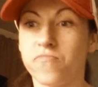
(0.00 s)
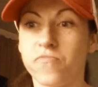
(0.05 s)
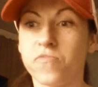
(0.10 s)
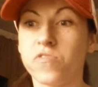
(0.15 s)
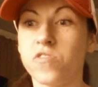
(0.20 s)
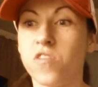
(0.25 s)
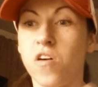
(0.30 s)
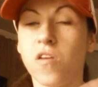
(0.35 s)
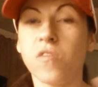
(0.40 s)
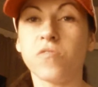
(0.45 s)

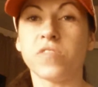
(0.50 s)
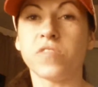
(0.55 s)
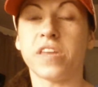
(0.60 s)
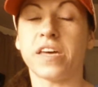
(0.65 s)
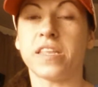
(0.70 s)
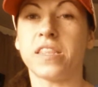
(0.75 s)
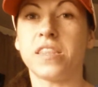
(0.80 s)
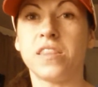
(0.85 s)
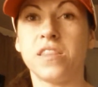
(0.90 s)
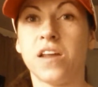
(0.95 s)
know
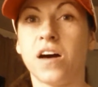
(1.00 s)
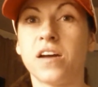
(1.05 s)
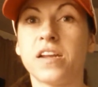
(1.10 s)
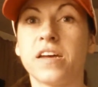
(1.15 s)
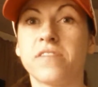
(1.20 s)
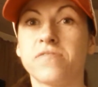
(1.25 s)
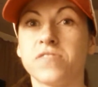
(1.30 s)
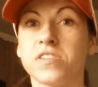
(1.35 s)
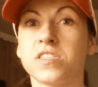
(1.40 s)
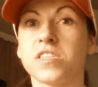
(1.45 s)
that not
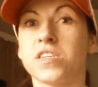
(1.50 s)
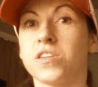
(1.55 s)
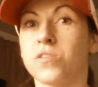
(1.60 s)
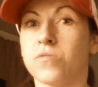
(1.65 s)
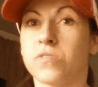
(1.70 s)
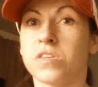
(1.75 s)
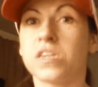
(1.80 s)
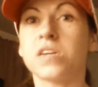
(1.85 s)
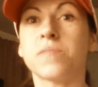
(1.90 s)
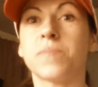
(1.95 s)
everything you
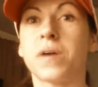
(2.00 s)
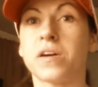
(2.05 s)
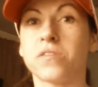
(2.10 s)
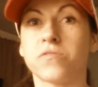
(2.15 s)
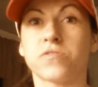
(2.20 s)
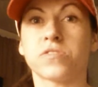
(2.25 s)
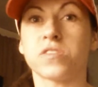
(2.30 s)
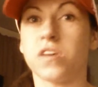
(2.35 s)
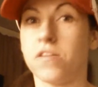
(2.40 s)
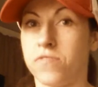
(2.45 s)
think about
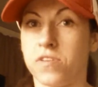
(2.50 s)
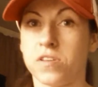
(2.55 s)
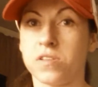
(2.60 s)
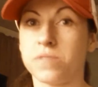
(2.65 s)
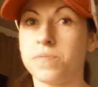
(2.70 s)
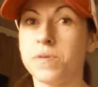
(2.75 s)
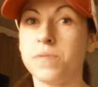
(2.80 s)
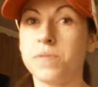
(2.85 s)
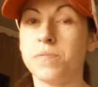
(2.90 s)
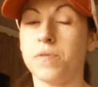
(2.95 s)
yourself or
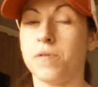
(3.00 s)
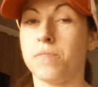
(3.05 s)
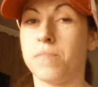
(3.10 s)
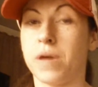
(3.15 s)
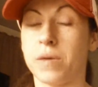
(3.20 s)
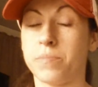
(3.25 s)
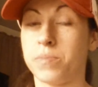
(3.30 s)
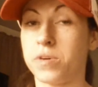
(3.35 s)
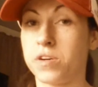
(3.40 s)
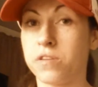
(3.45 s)
other people
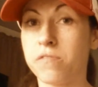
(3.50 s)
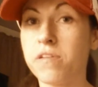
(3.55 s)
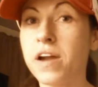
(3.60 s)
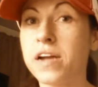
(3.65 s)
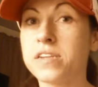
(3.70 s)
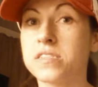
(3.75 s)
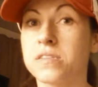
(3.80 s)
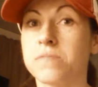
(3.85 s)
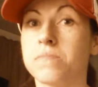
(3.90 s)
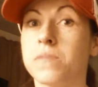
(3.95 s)
might be
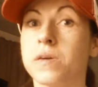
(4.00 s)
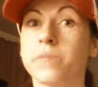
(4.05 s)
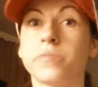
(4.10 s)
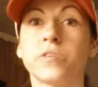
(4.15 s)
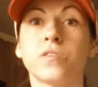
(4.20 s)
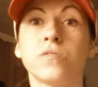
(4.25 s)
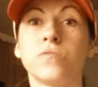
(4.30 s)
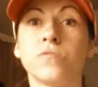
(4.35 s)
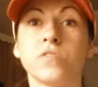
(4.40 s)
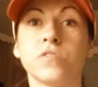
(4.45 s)
correct, and maybe
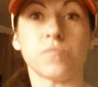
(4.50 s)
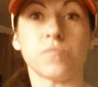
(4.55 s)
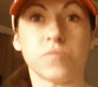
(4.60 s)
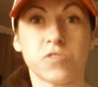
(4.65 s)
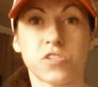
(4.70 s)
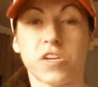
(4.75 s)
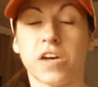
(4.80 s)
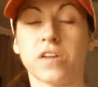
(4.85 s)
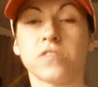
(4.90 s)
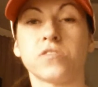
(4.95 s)
you to
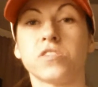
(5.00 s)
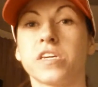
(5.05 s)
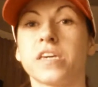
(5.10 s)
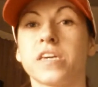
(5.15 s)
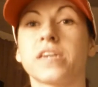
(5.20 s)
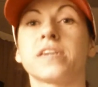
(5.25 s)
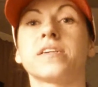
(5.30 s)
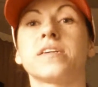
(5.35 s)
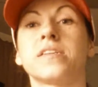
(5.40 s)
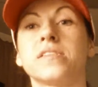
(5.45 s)
be challenging it,